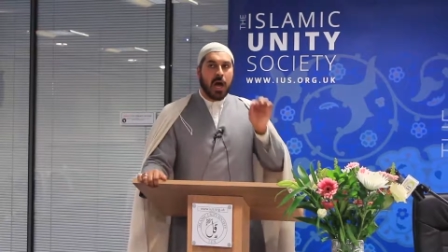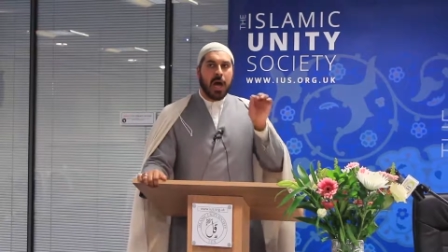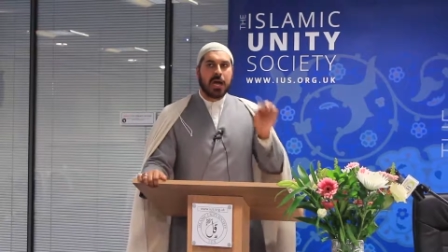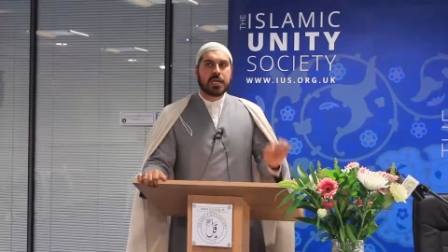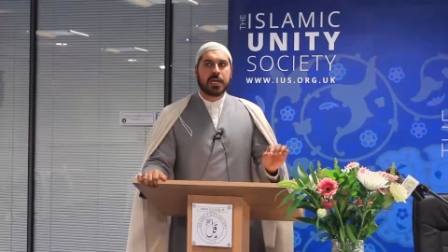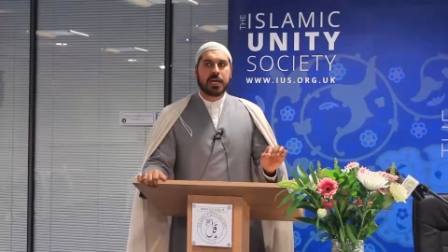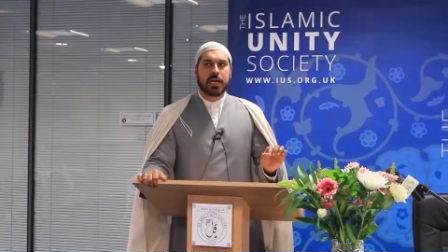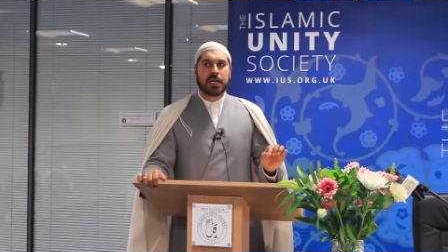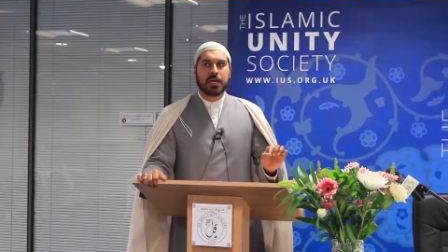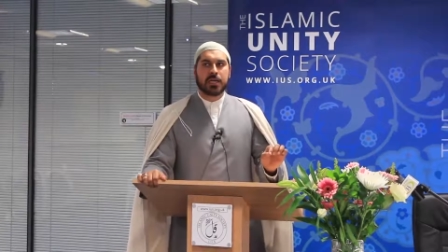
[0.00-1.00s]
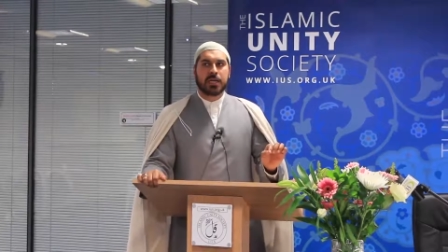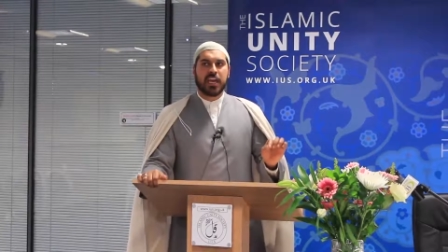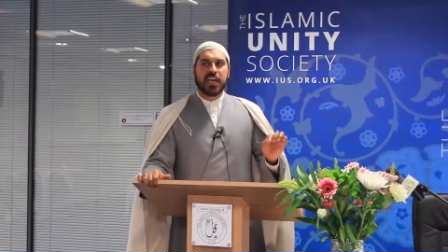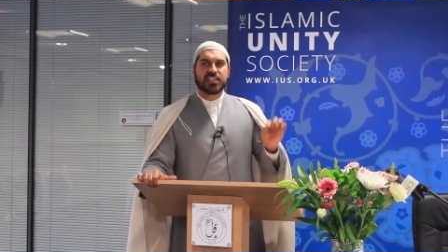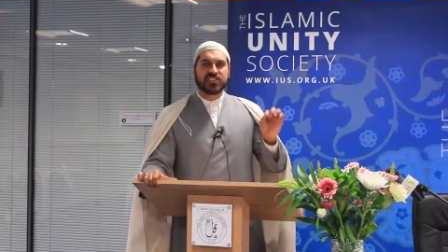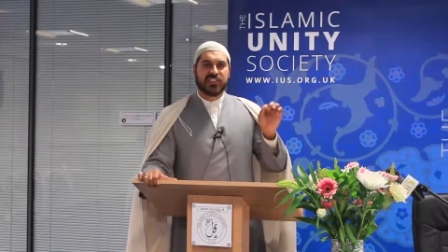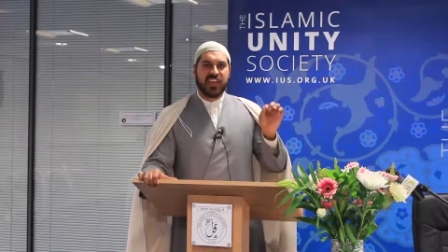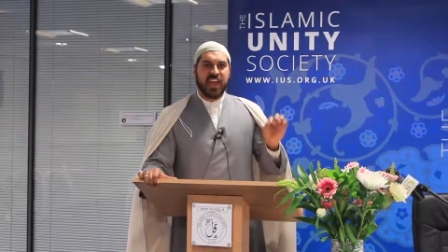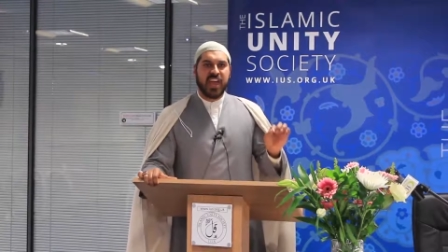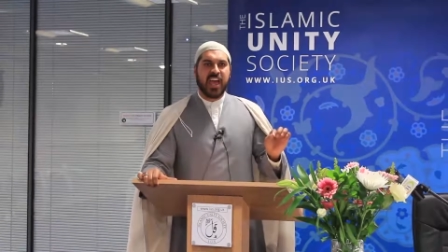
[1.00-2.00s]
hunger is
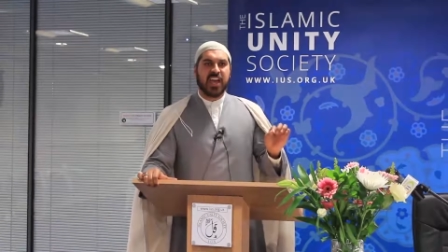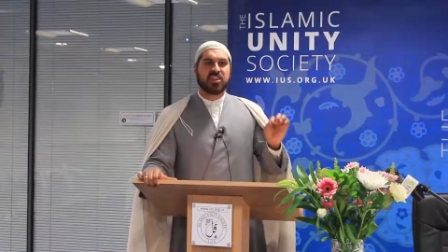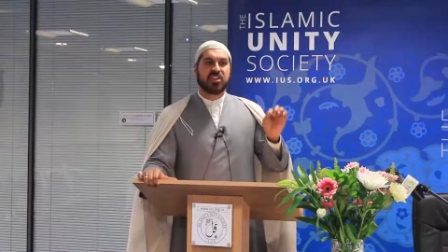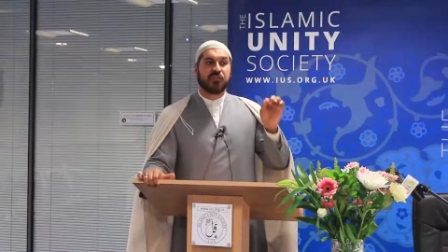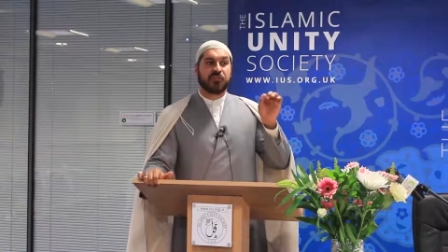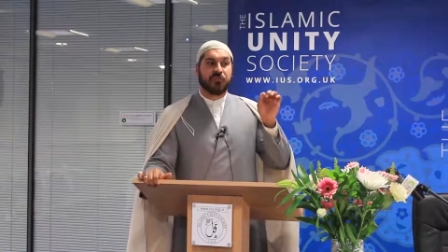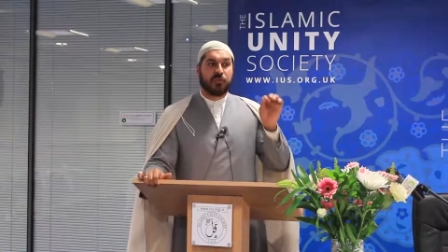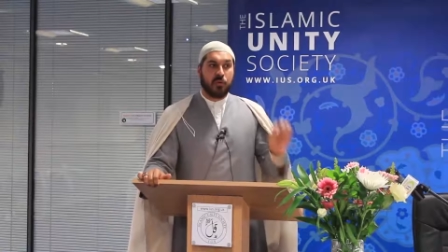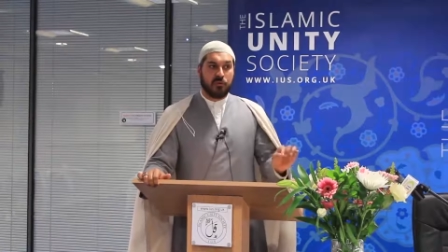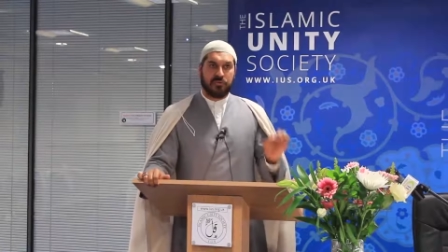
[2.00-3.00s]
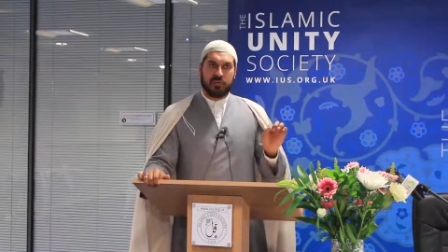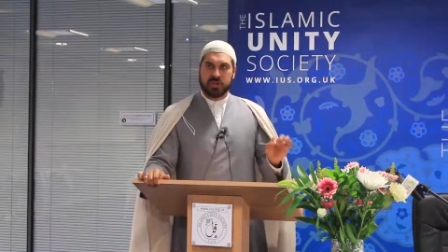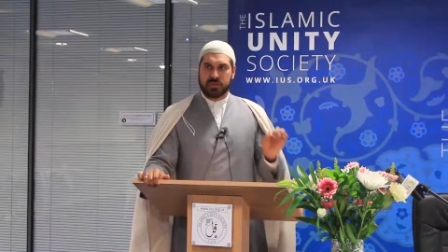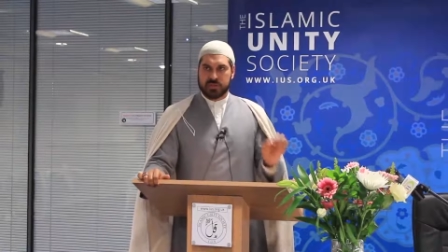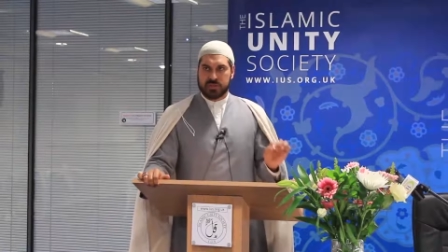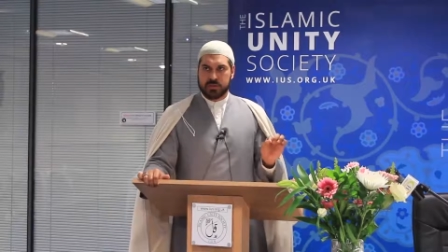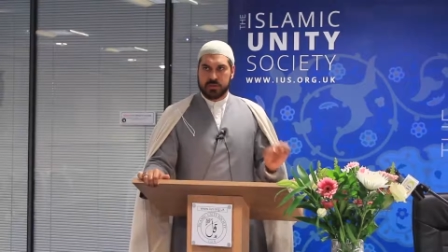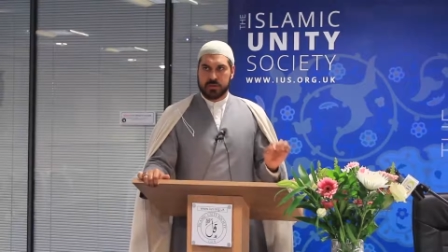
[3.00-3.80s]
there at the forefront.